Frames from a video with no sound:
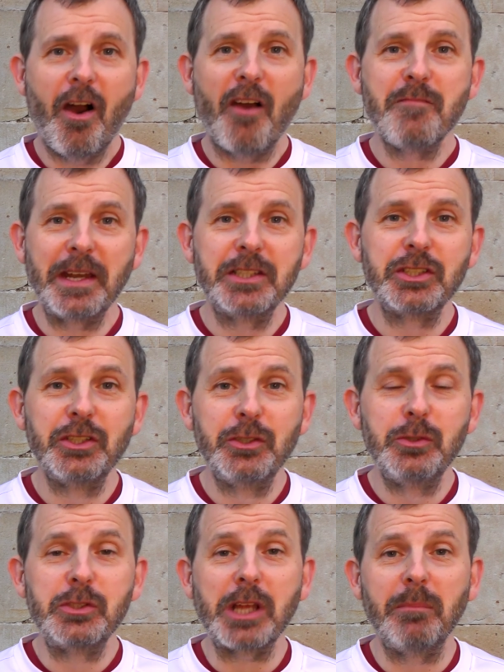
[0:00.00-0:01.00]
I've managed to
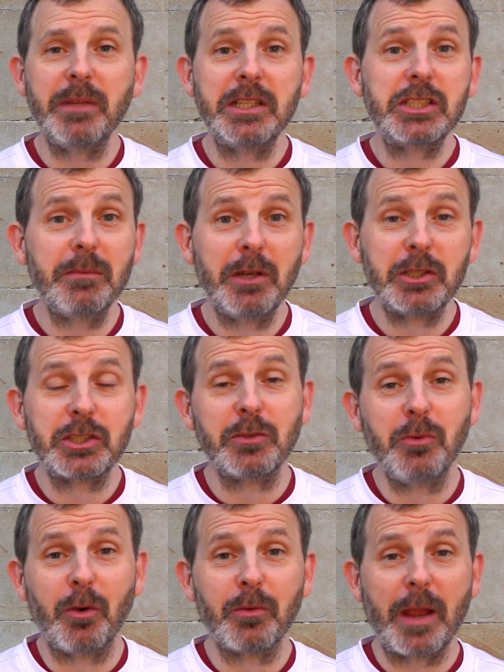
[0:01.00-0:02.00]
do something similar to
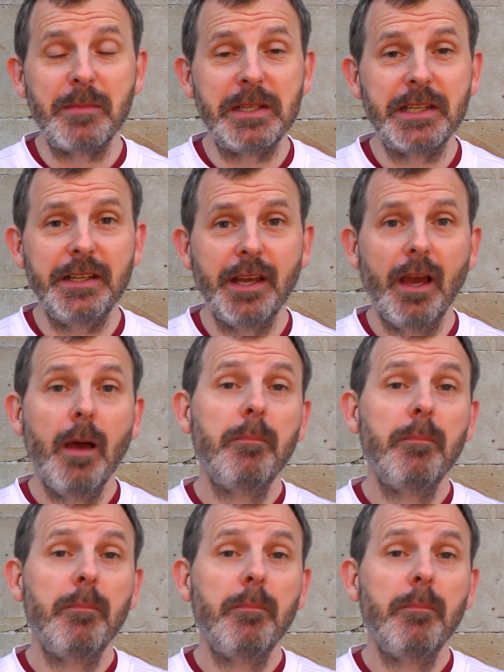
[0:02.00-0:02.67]
what Ramy did,